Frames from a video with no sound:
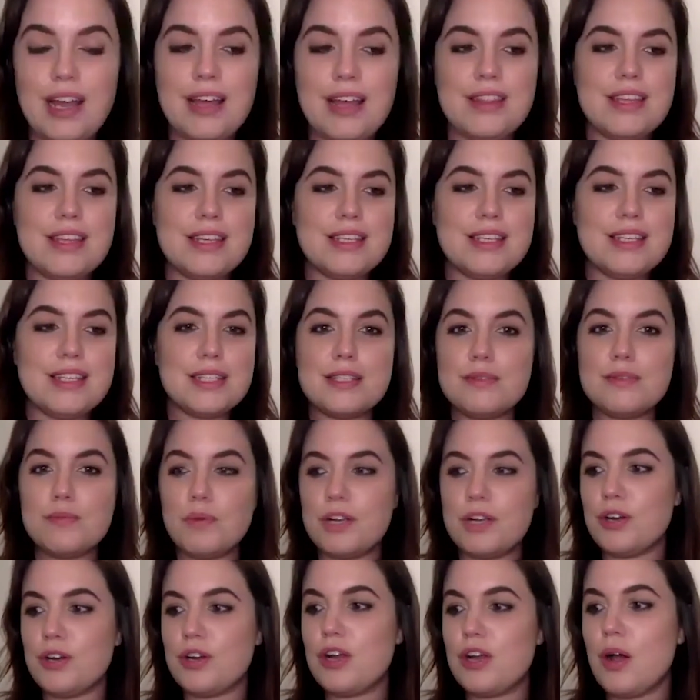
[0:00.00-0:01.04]
This is
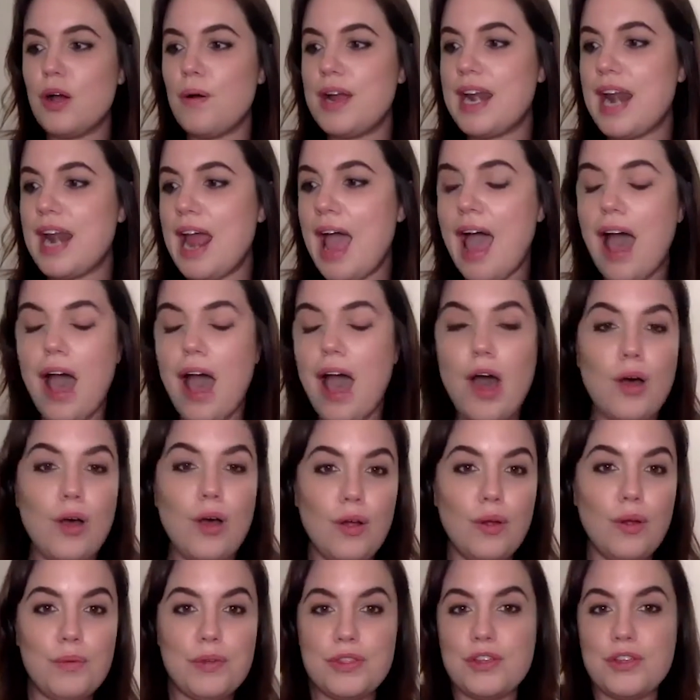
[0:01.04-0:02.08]
when you're going
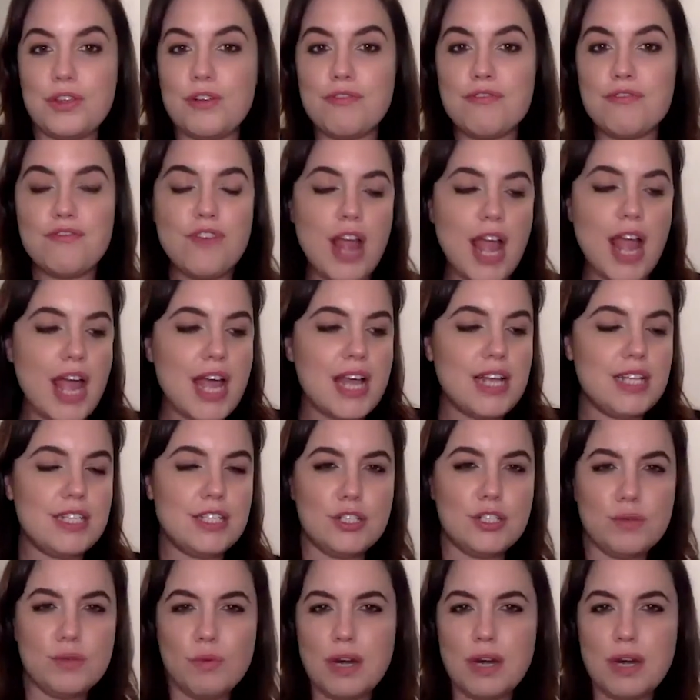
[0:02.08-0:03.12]
out with your friends.
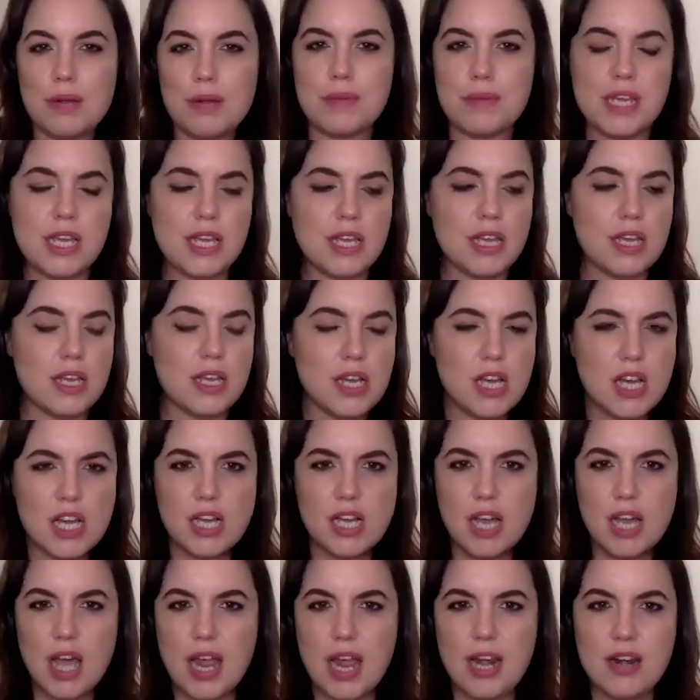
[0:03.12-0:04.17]
You want to be
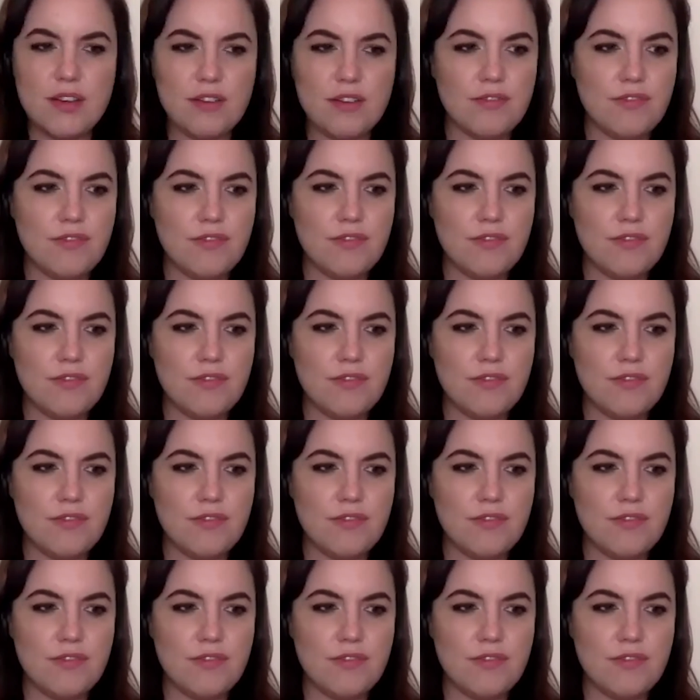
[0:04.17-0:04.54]
kind of